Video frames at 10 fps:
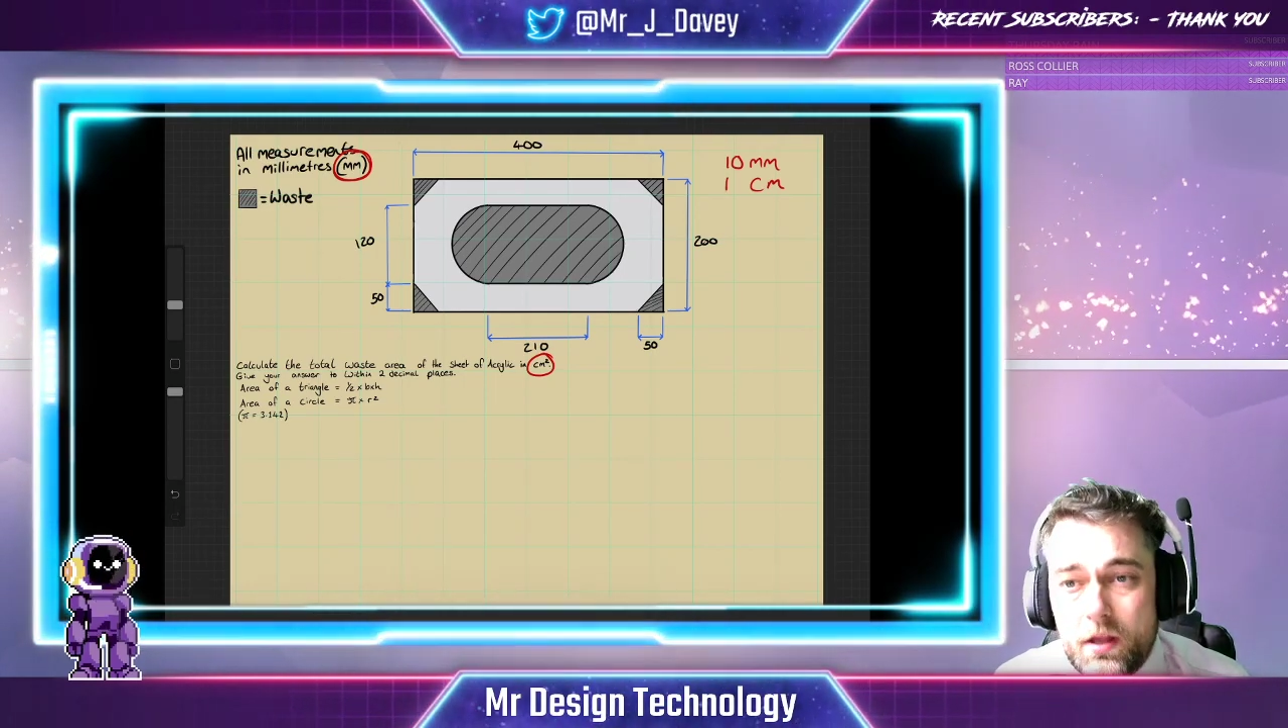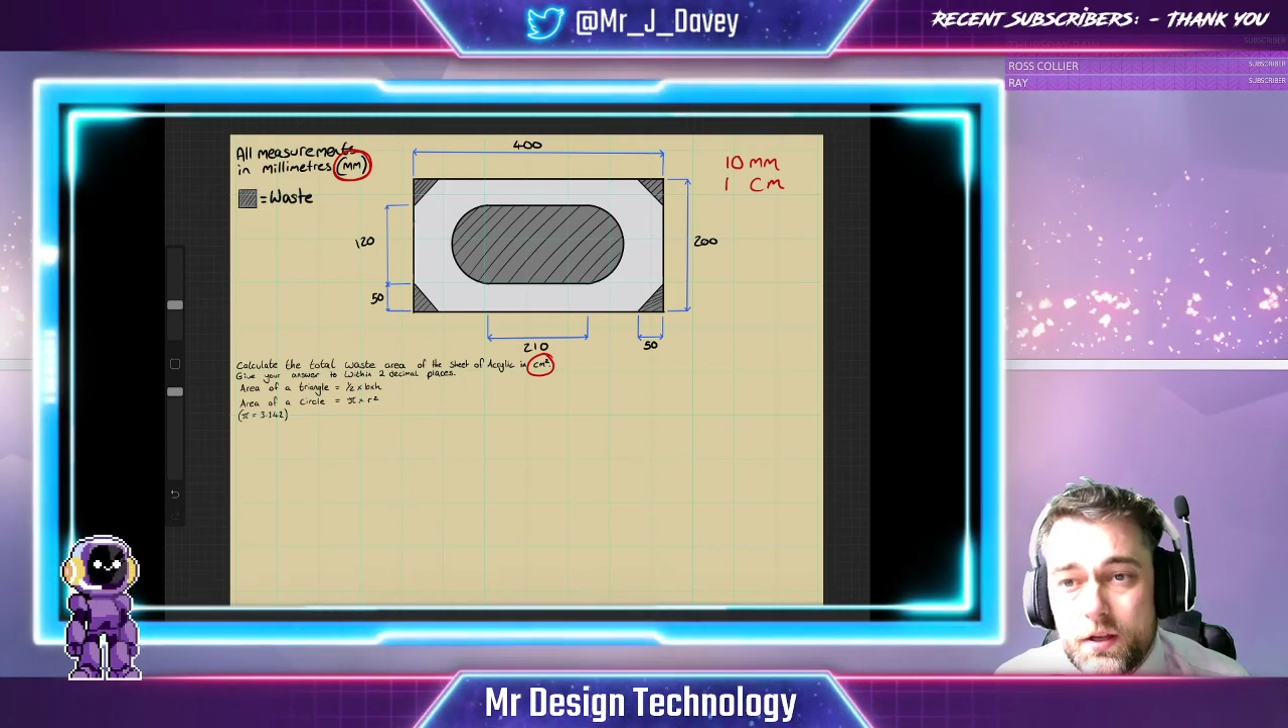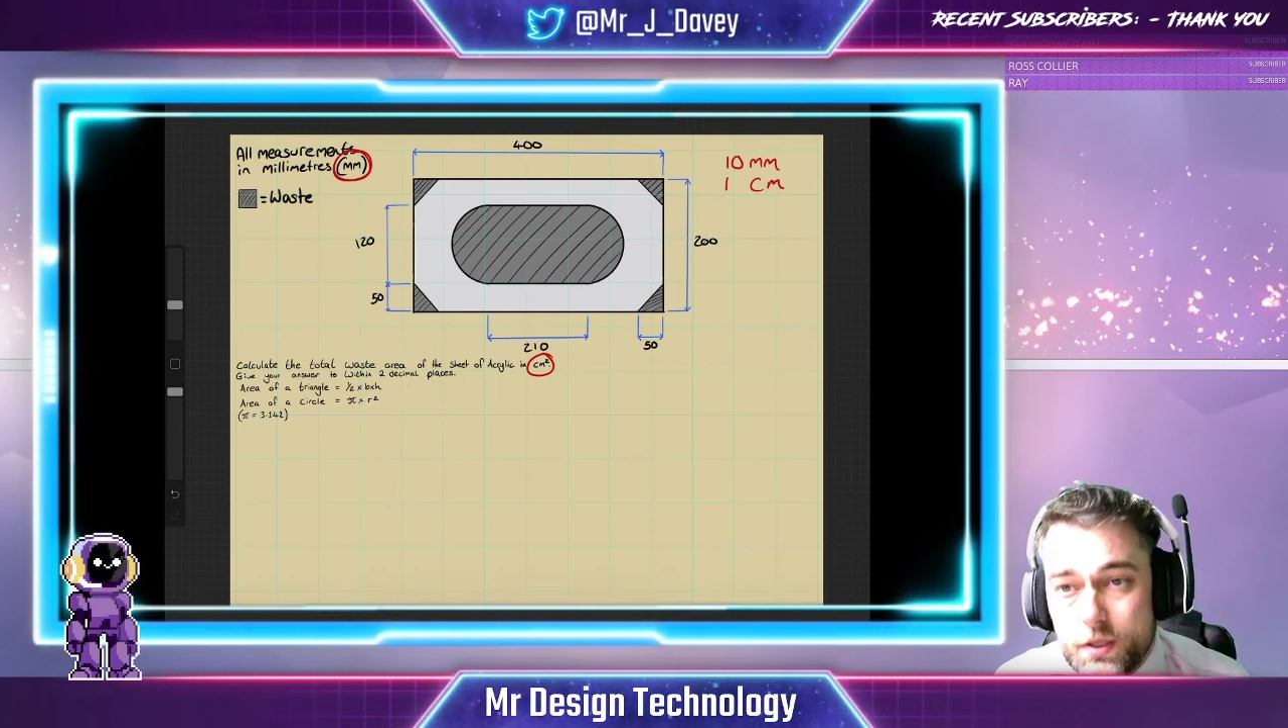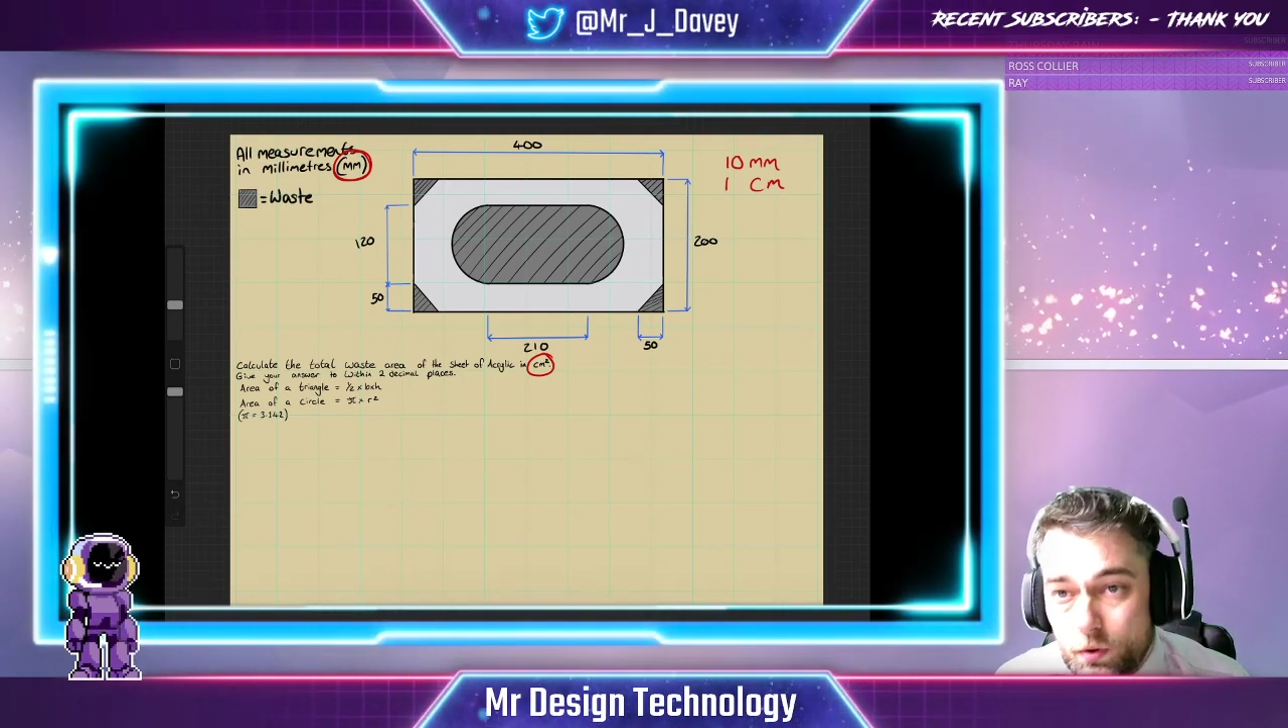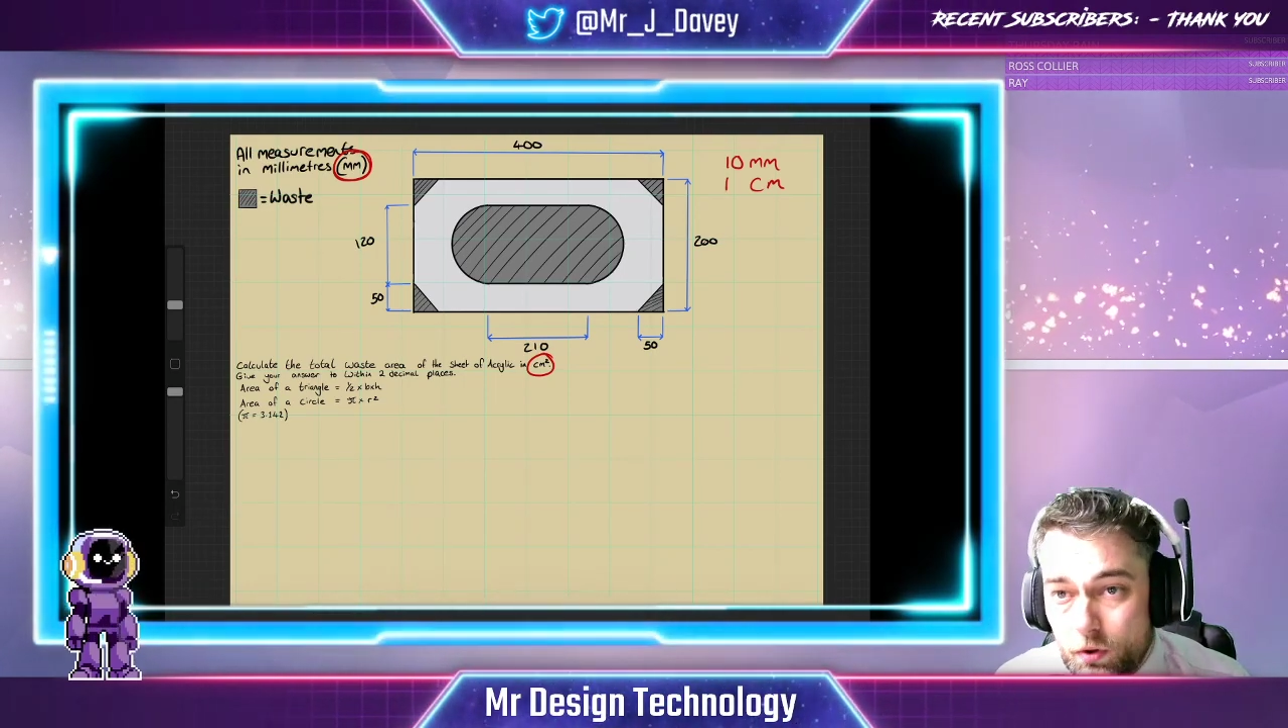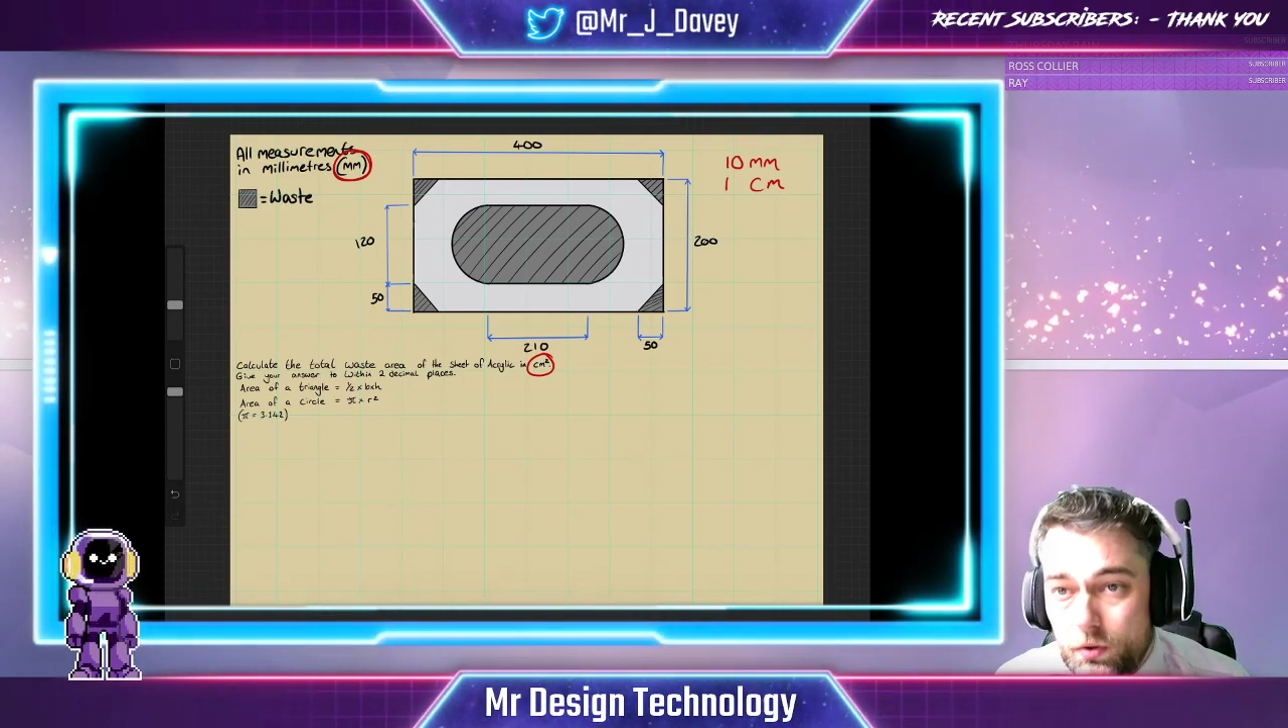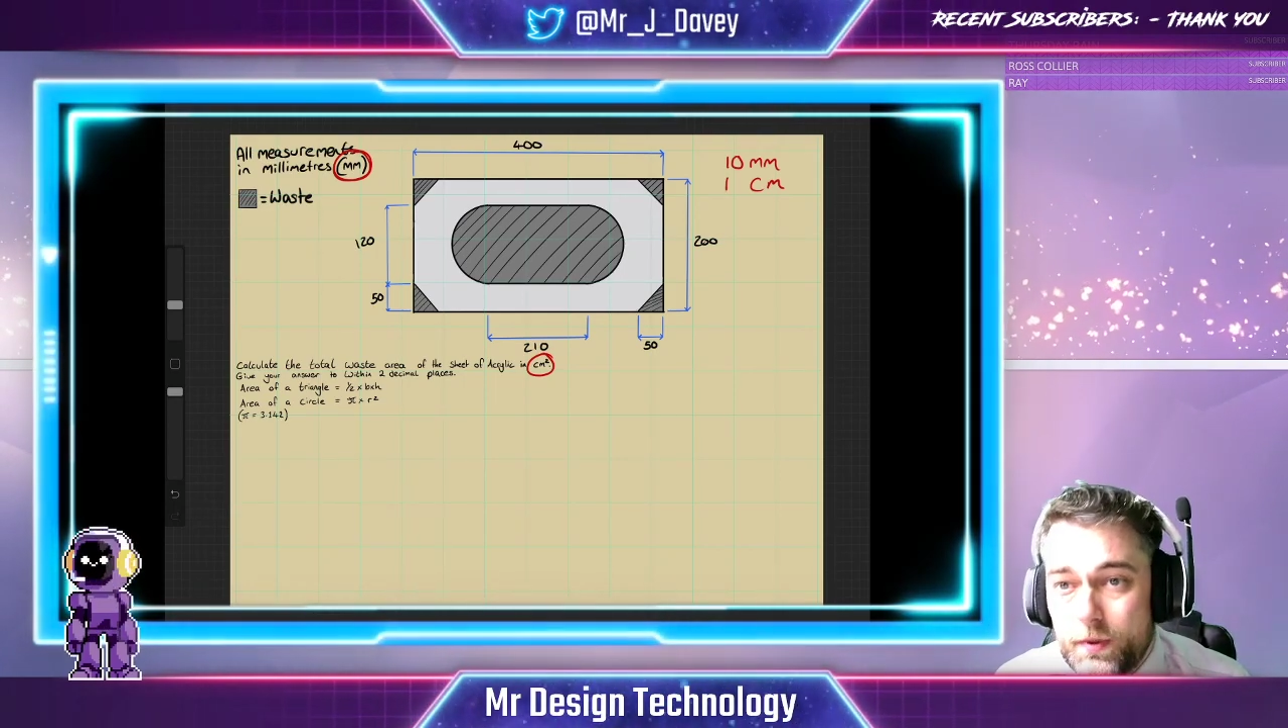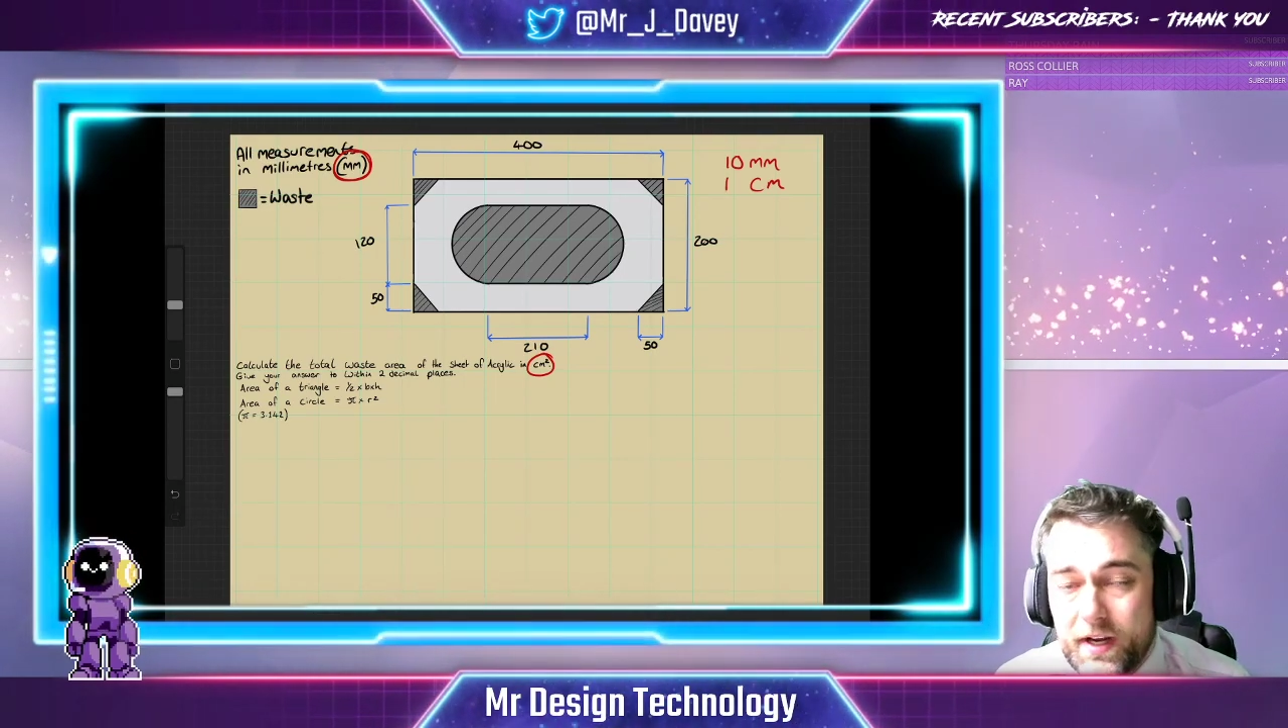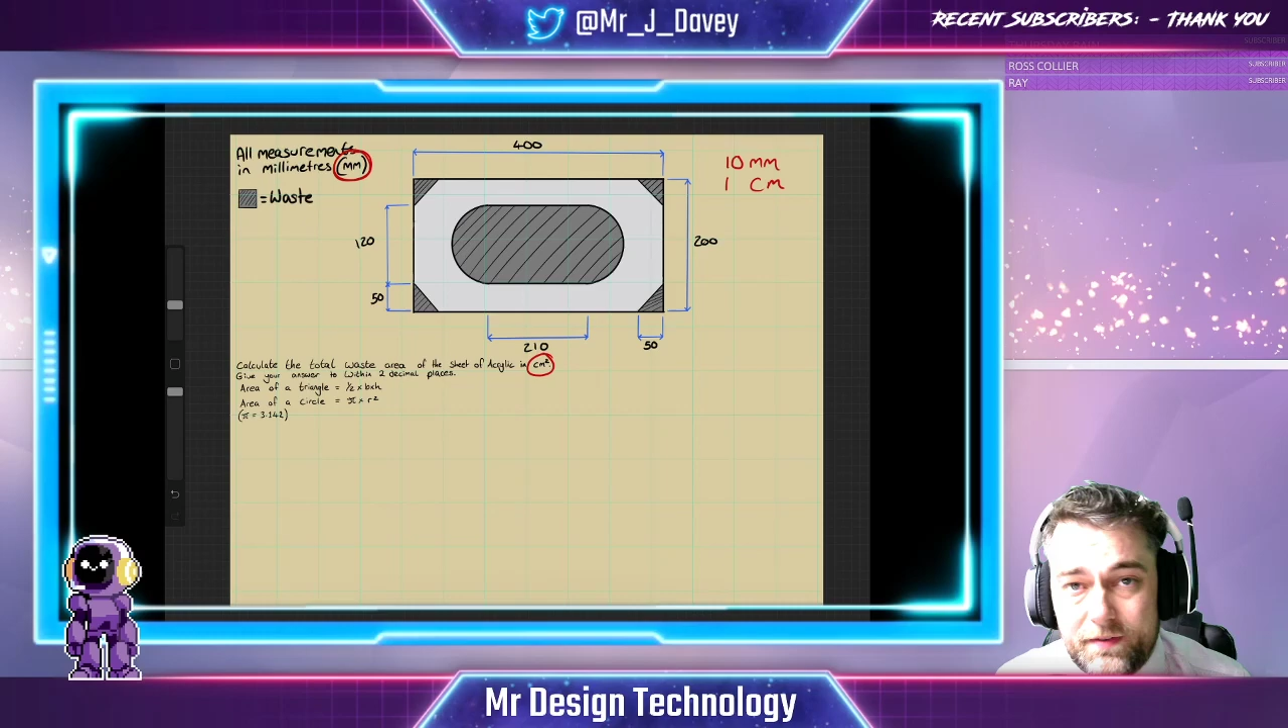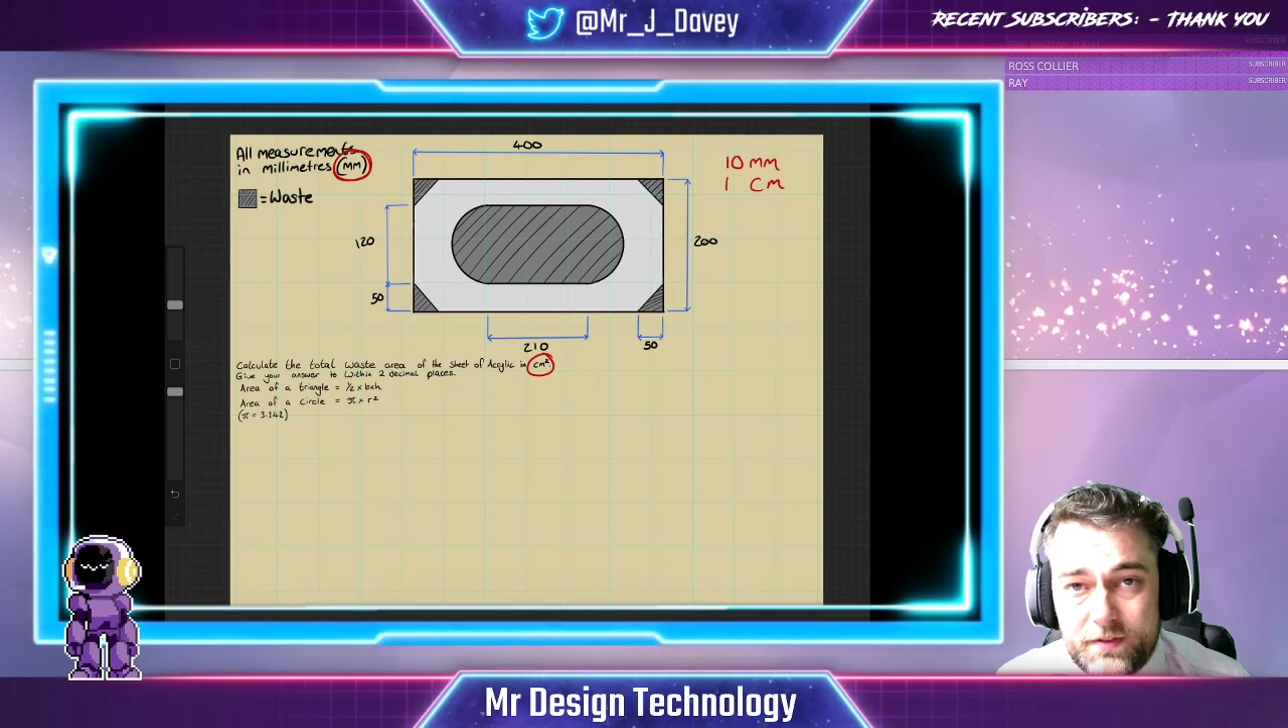So all we have